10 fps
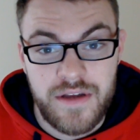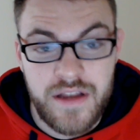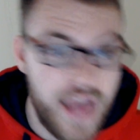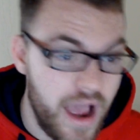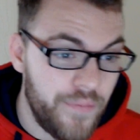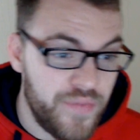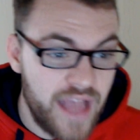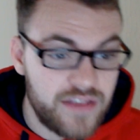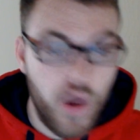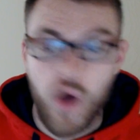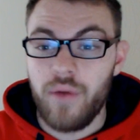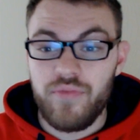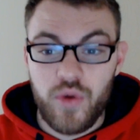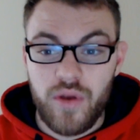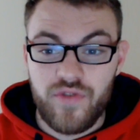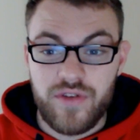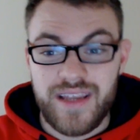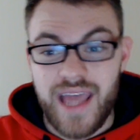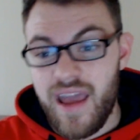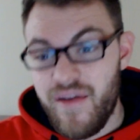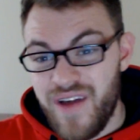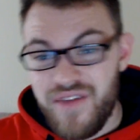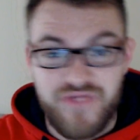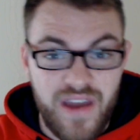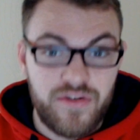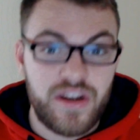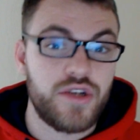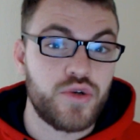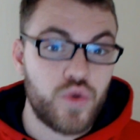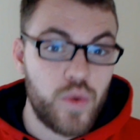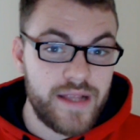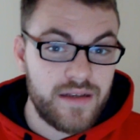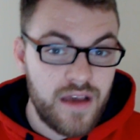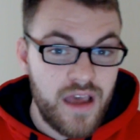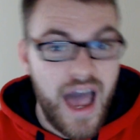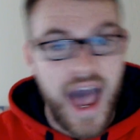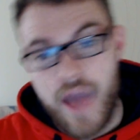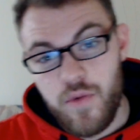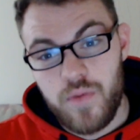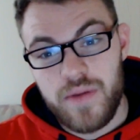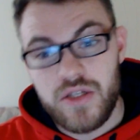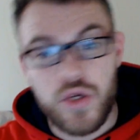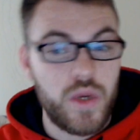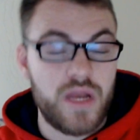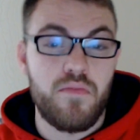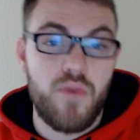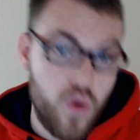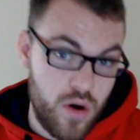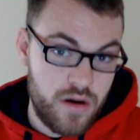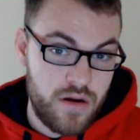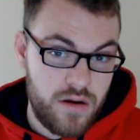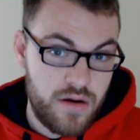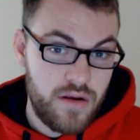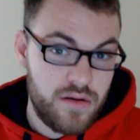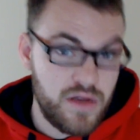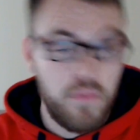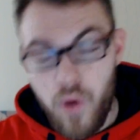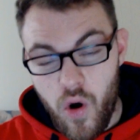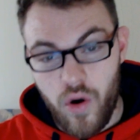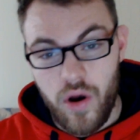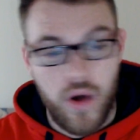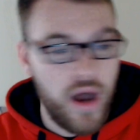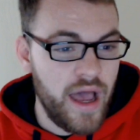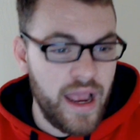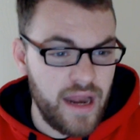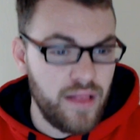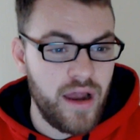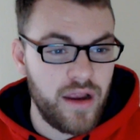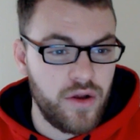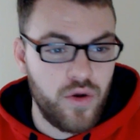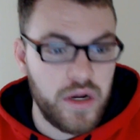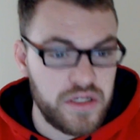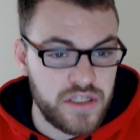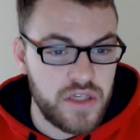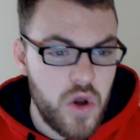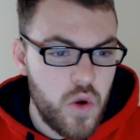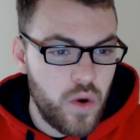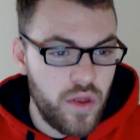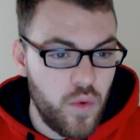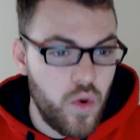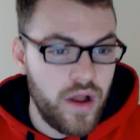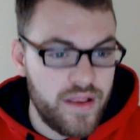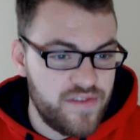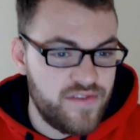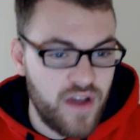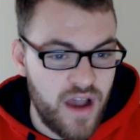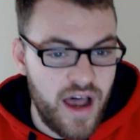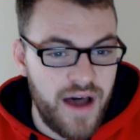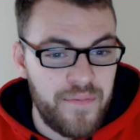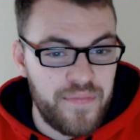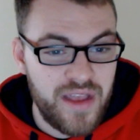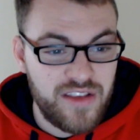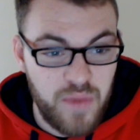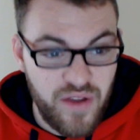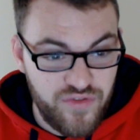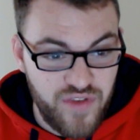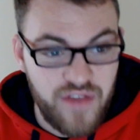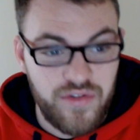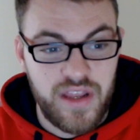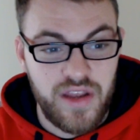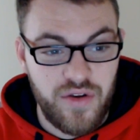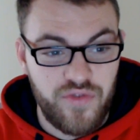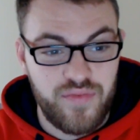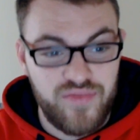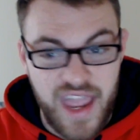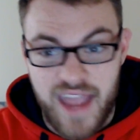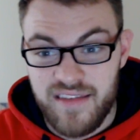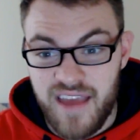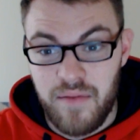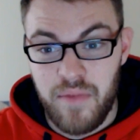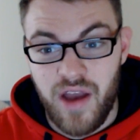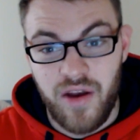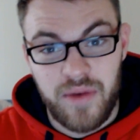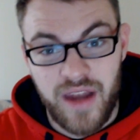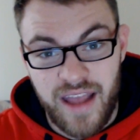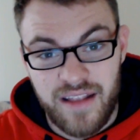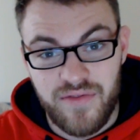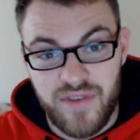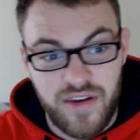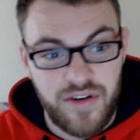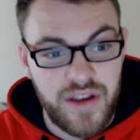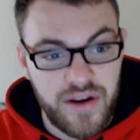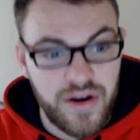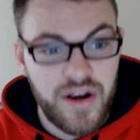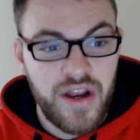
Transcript: Now, that's all I'm doing for today. If I favorited your tweet, I will be doing more tomorrow. I got a lot of good questions. One of the ones that's my favorite here from Dan Dankmeyer, I'm going to end the video here,